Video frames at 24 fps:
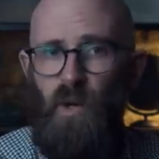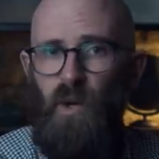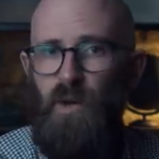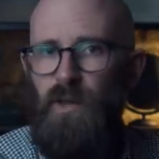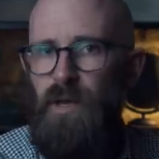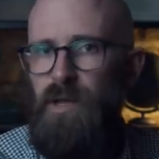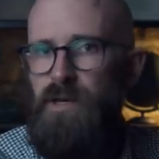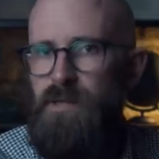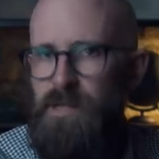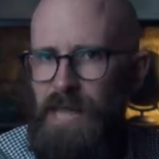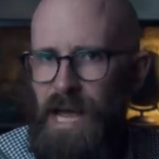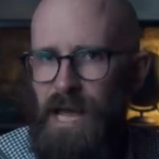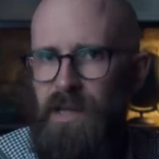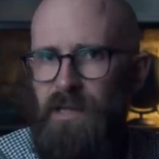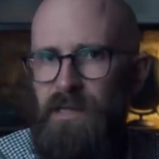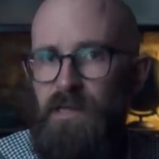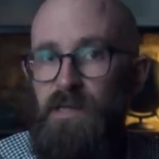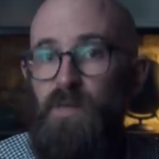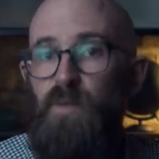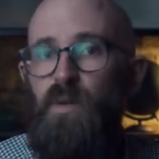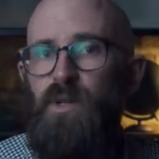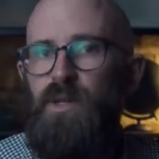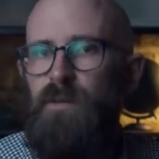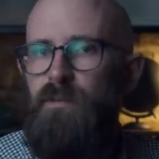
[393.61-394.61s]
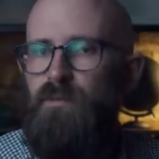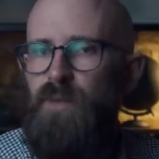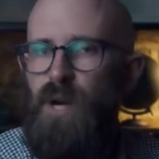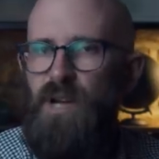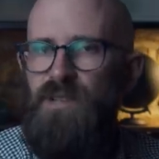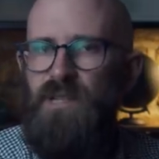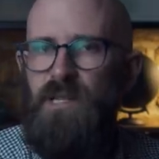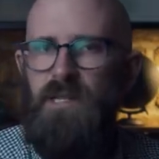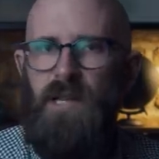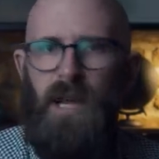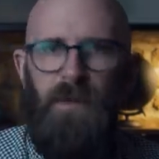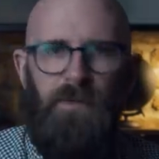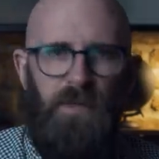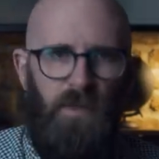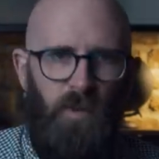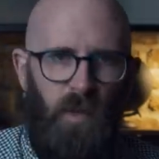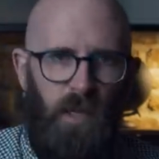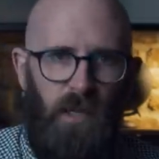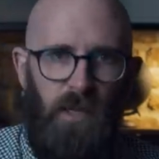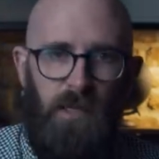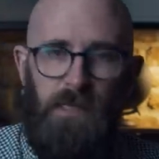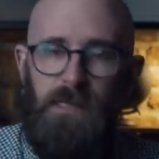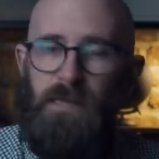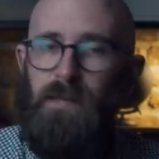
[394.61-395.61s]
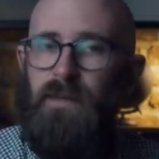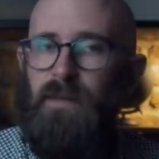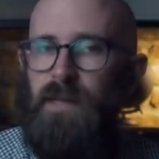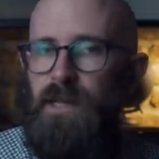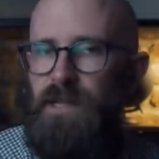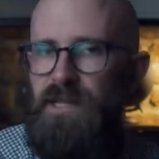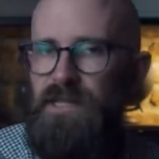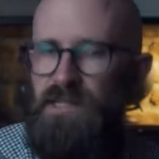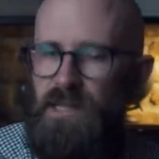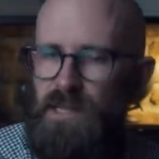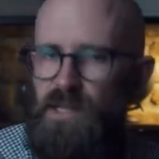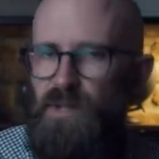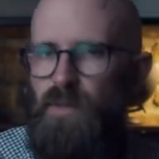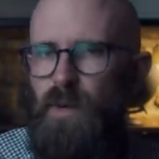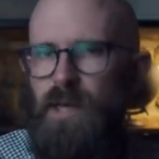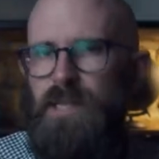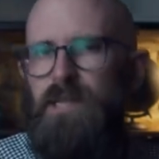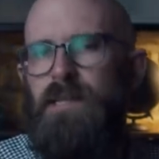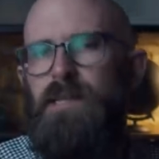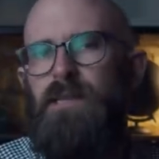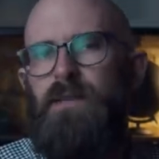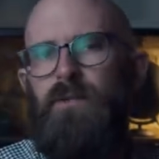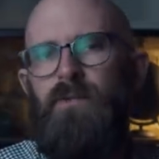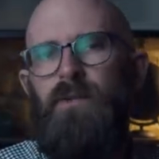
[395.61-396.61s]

although Tatlin's wooden prototypes were lost in the 1920s,